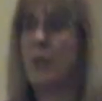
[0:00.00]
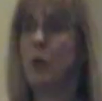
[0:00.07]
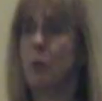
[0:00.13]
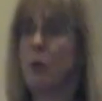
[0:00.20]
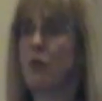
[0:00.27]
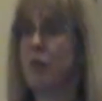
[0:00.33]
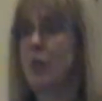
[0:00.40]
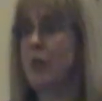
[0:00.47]
say
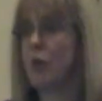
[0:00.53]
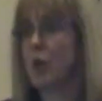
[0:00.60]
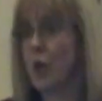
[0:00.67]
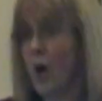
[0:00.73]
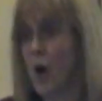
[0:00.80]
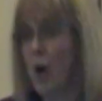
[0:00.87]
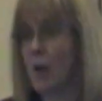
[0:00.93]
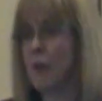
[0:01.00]
you receive
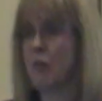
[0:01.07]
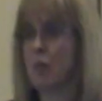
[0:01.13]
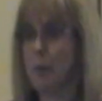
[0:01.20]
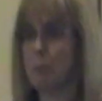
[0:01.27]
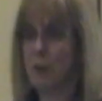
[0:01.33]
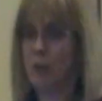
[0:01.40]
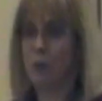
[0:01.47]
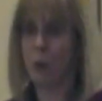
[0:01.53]
a call,
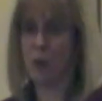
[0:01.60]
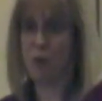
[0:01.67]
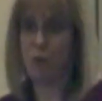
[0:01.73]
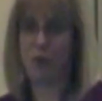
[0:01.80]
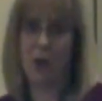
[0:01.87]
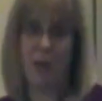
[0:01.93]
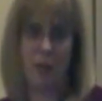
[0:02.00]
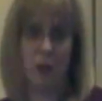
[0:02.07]
somebody wants
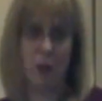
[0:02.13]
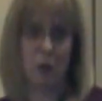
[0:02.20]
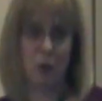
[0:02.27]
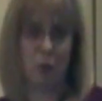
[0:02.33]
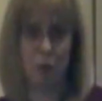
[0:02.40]
to hire